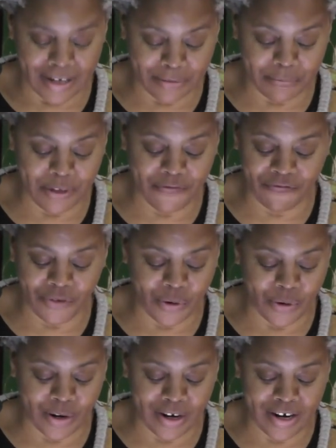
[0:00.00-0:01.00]
and
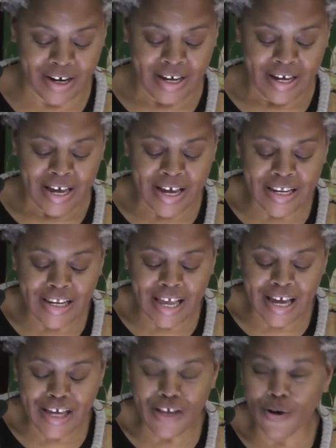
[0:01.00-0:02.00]
before and
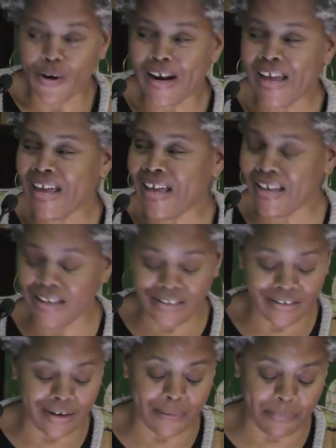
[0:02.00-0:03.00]
lay your
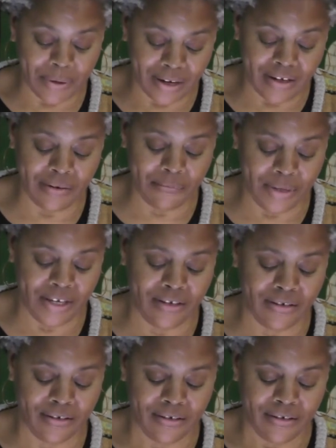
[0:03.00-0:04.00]
hand upon me.
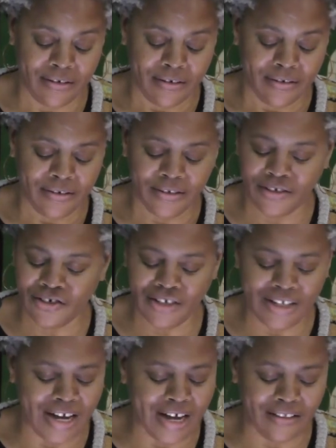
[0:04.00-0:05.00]
Such
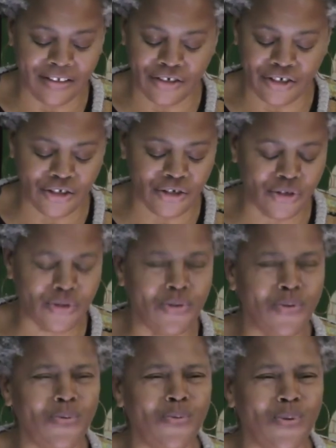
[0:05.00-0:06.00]
knowledge is
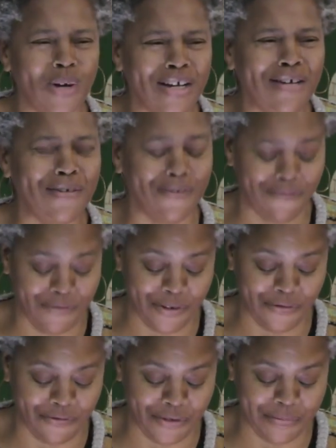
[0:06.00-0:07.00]
too
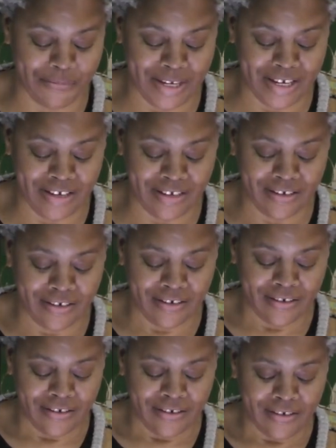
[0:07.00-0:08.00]
wonderful for me.
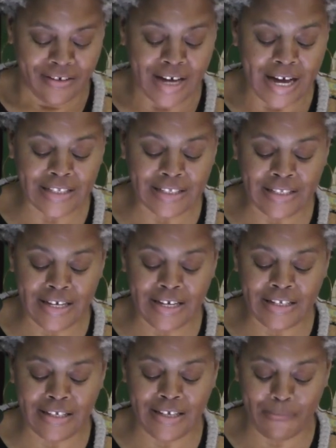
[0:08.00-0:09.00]
God
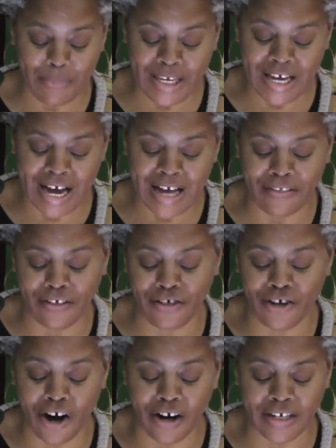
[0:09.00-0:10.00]
sees beyond the
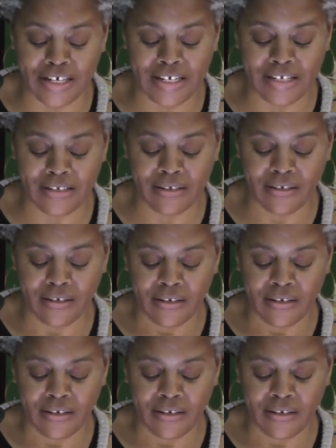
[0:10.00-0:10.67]
darkness